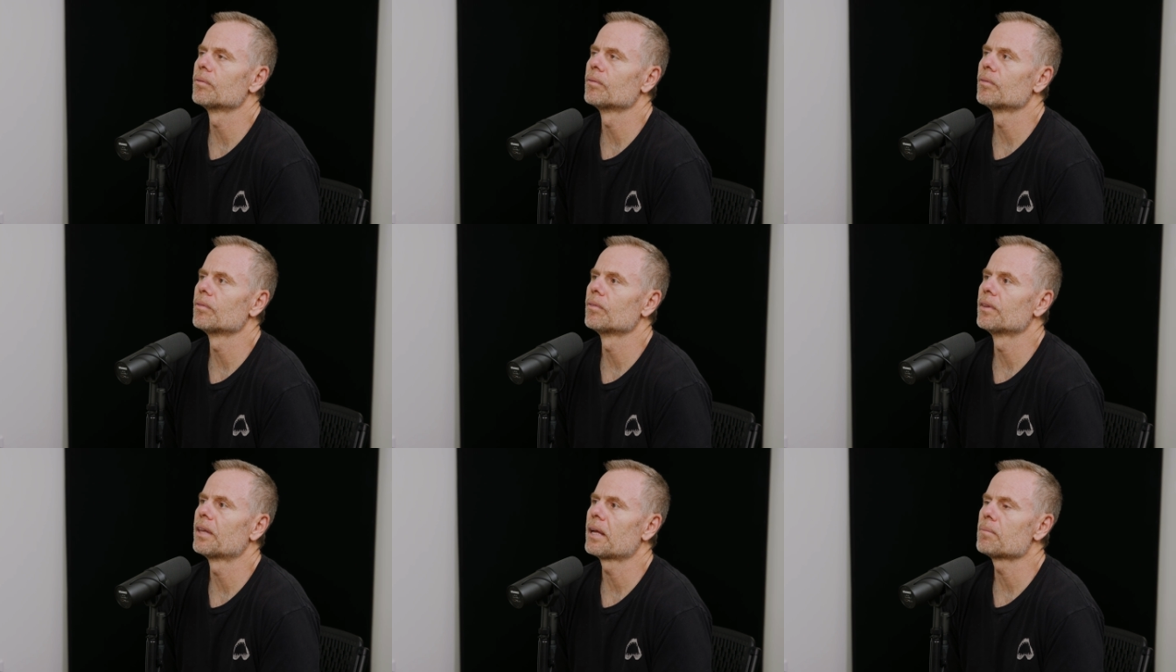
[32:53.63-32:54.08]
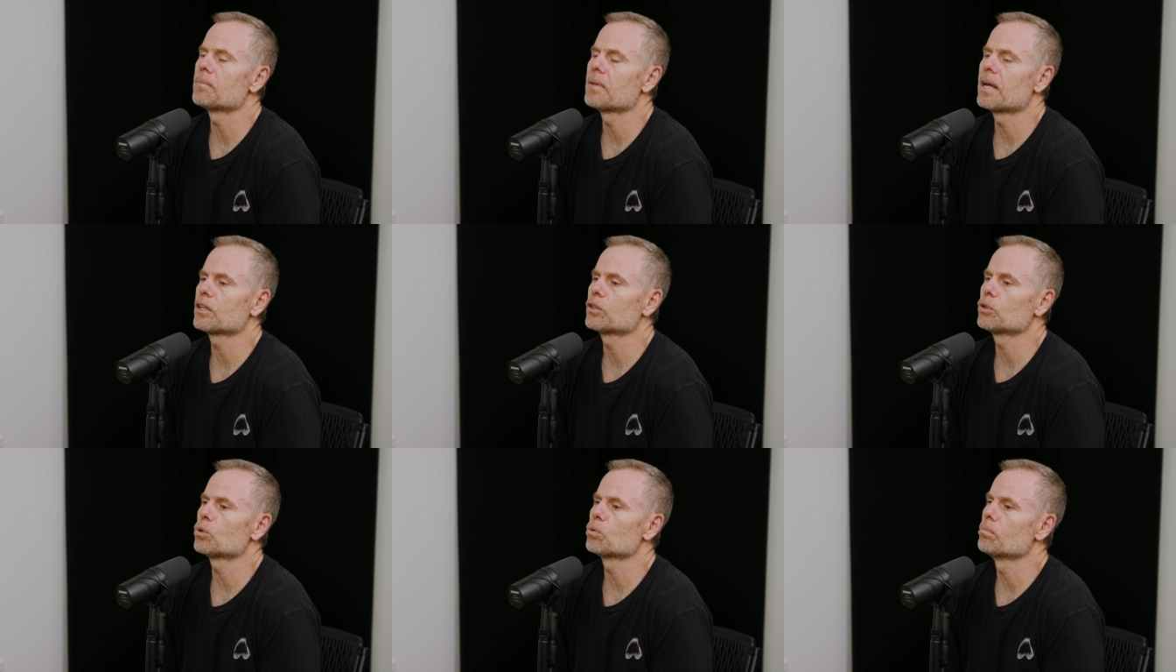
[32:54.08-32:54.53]
they
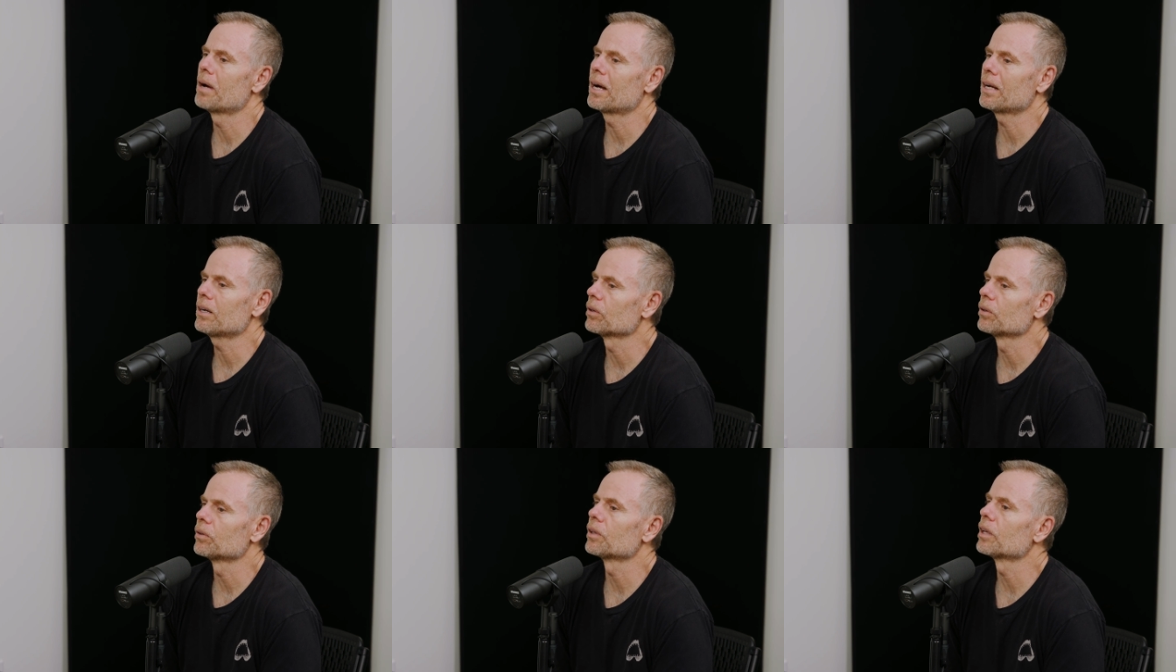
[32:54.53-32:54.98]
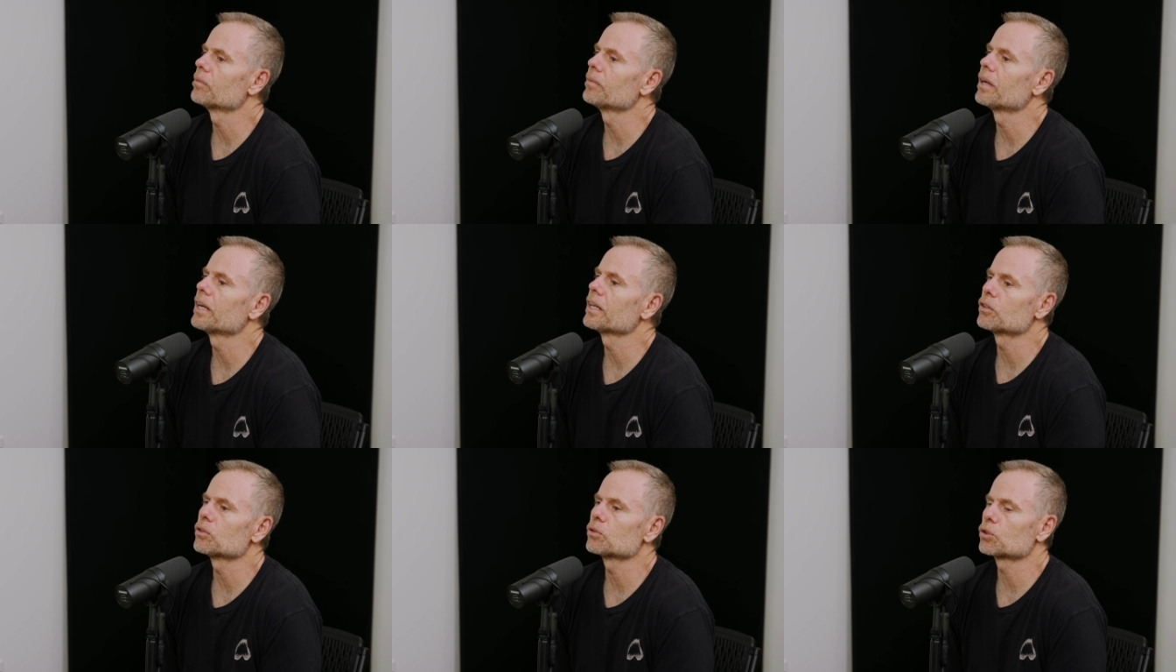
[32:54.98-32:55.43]
make you better. They
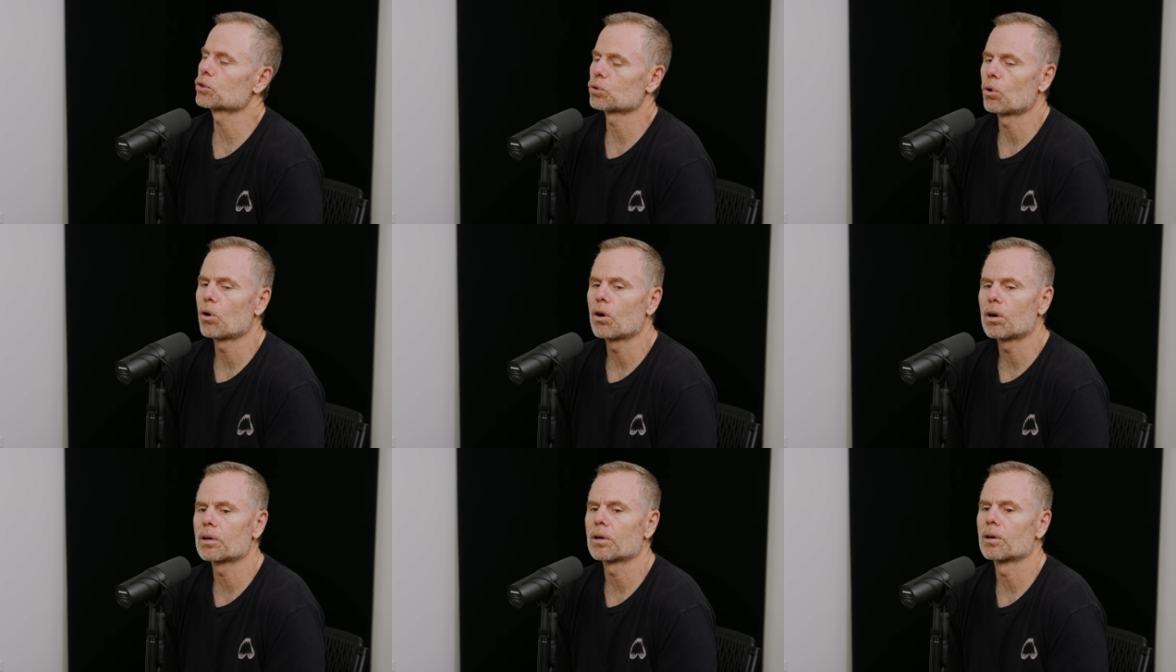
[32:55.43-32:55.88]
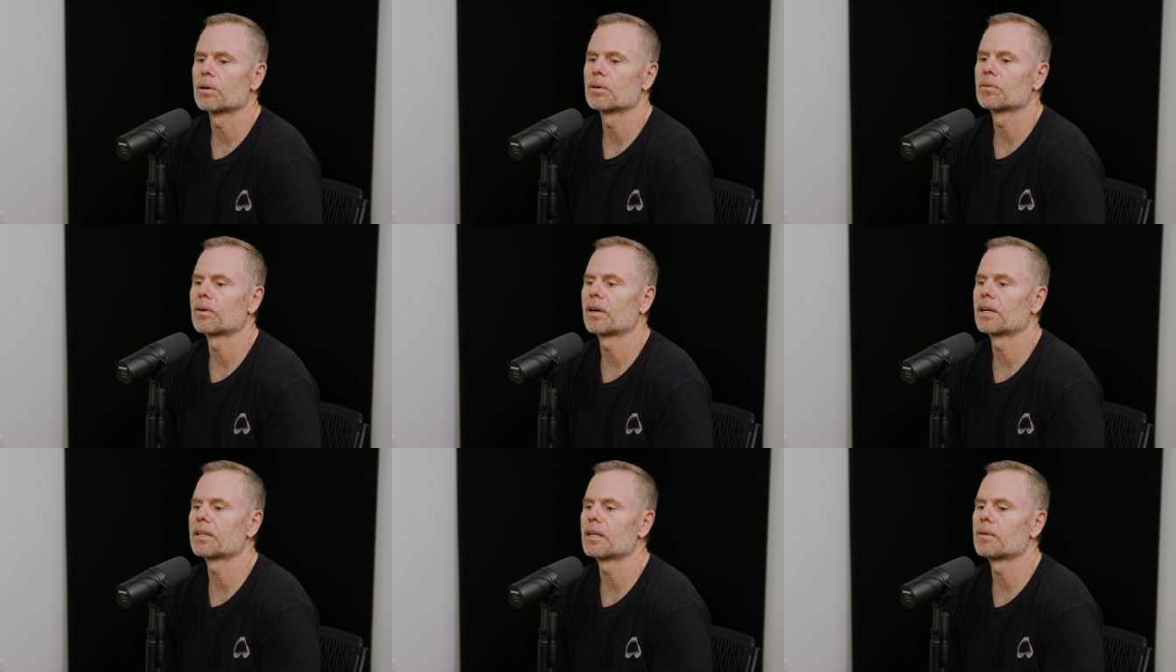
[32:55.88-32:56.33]
make you stronger,
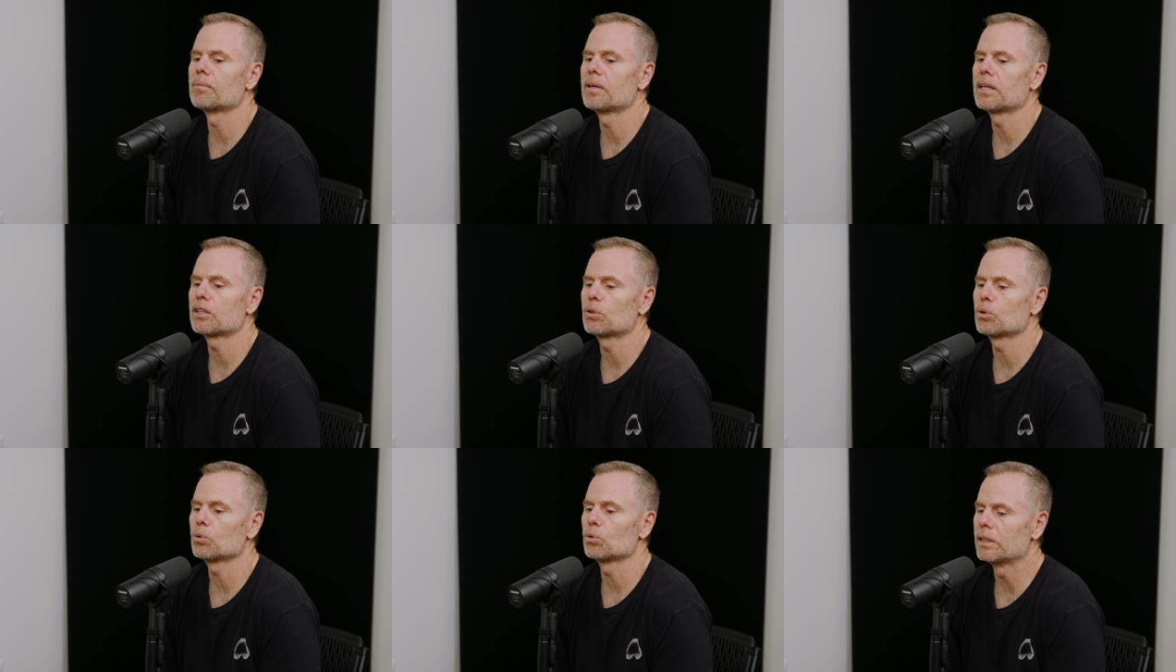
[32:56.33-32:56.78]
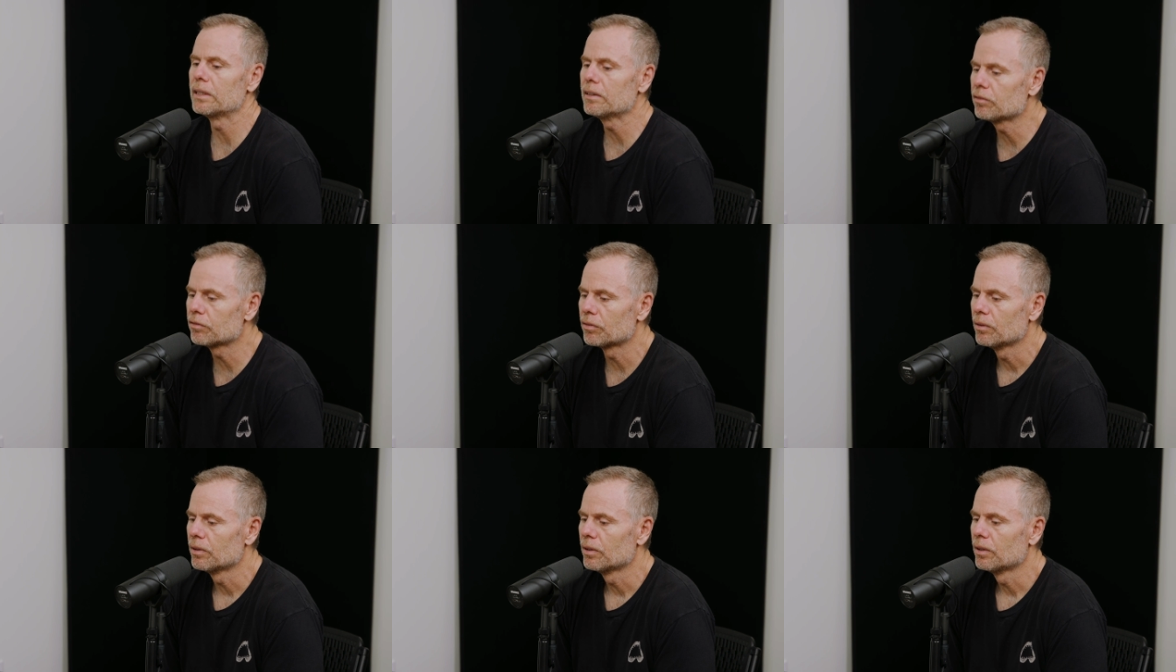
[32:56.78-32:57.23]
right? They make you
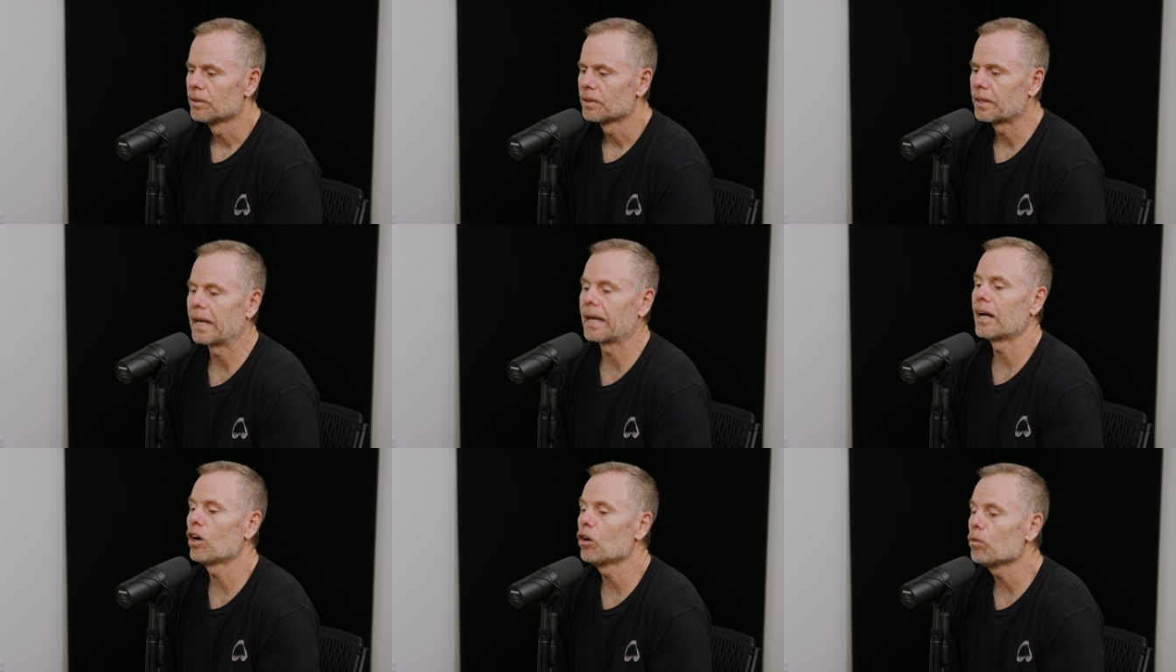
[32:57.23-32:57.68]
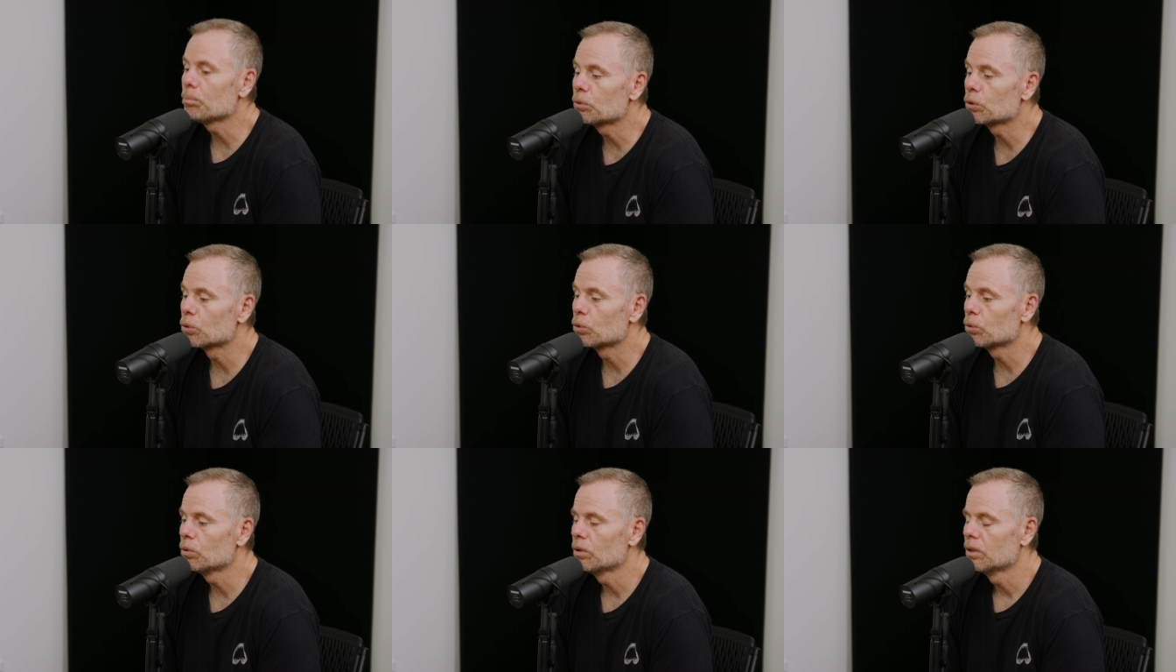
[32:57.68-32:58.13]
live, they help
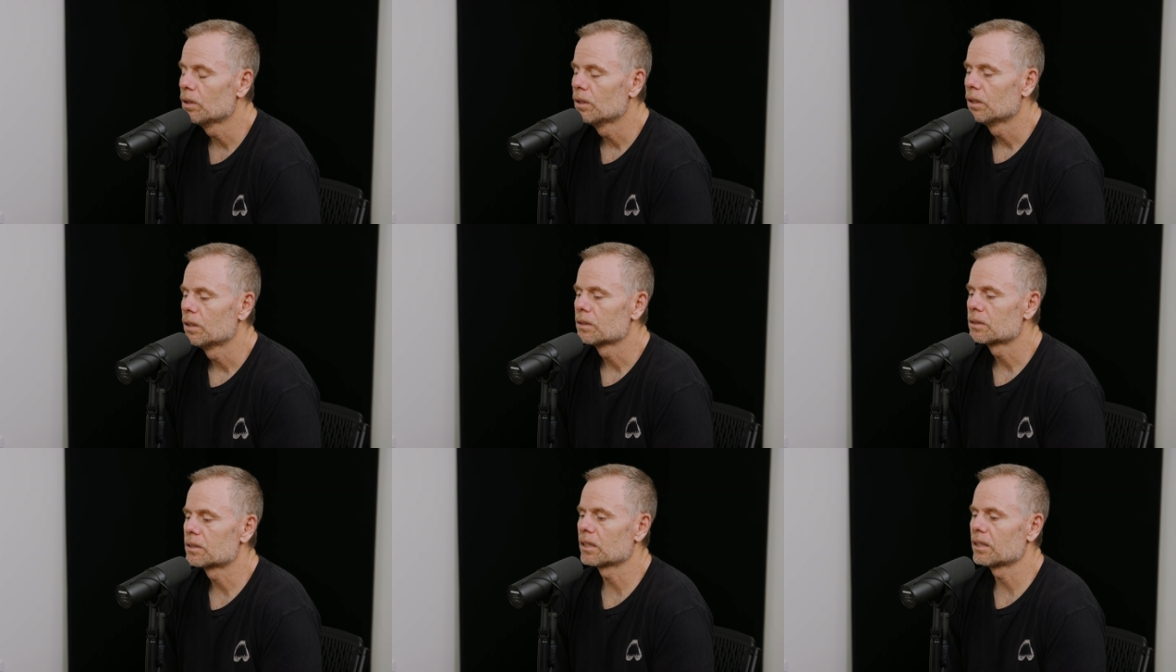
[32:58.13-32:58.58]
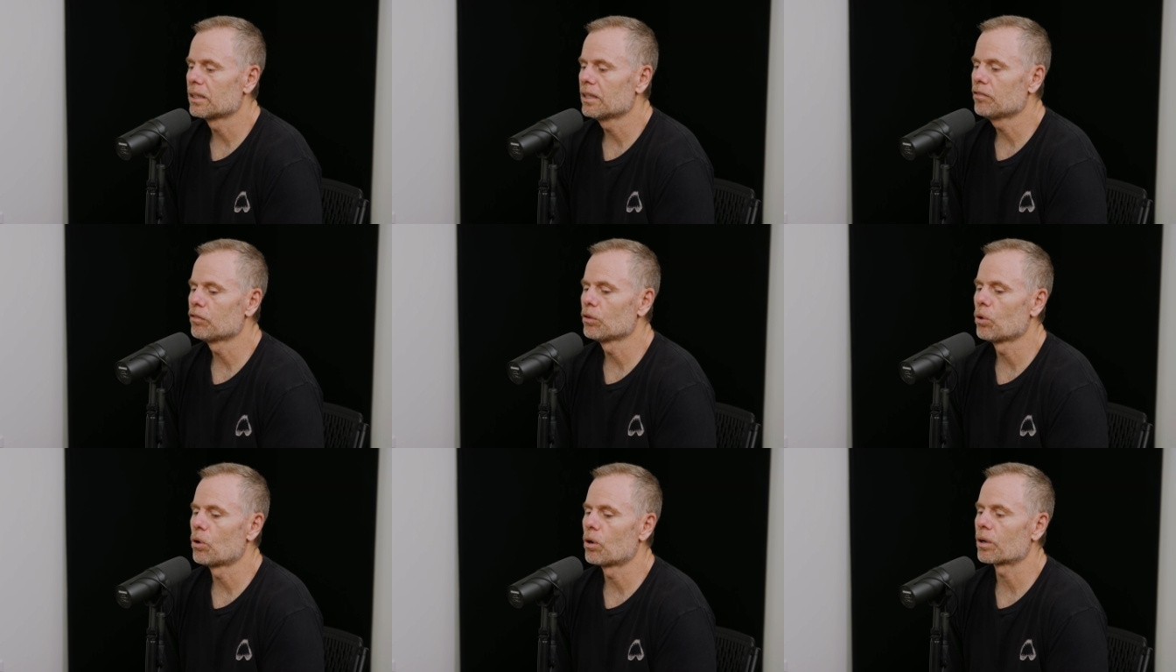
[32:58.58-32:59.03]
you to
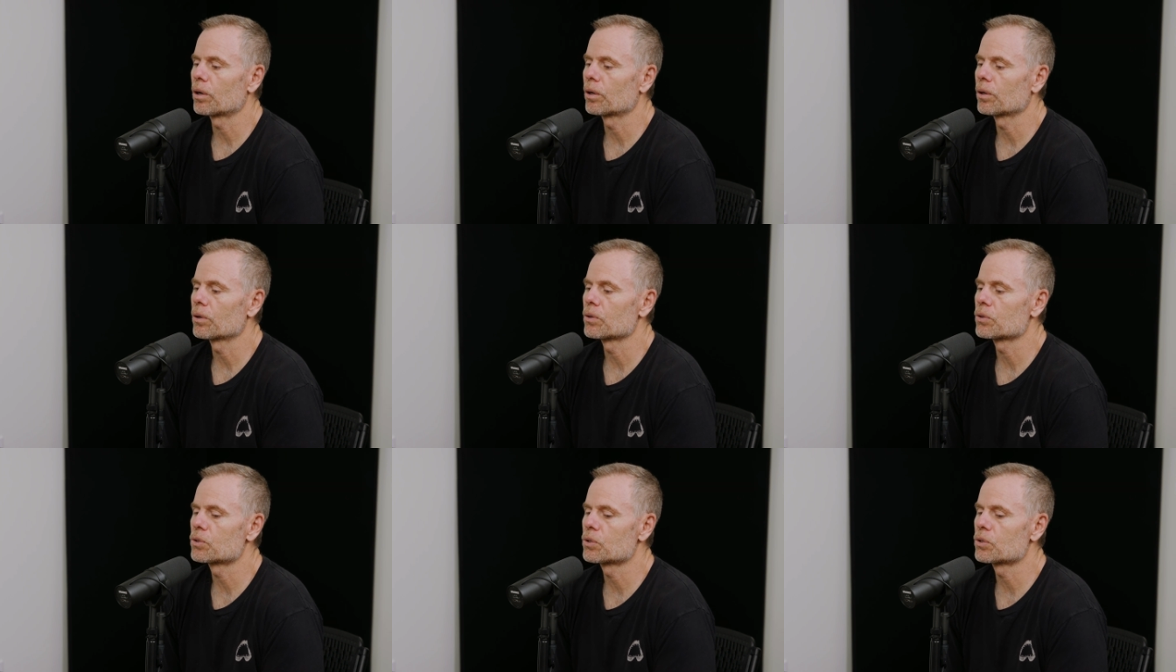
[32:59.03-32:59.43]
live longer.